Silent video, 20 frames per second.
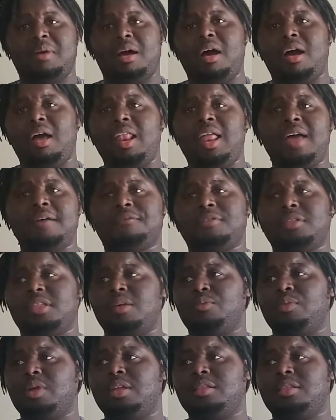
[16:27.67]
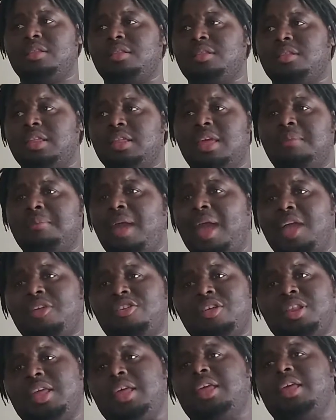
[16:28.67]
all I for some reason
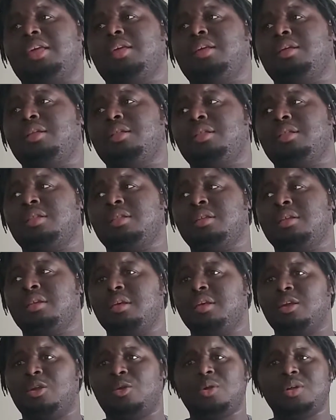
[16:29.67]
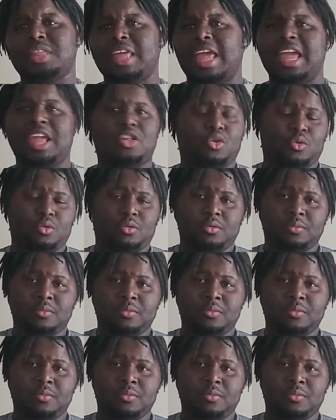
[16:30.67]
imagine is Chris Angel.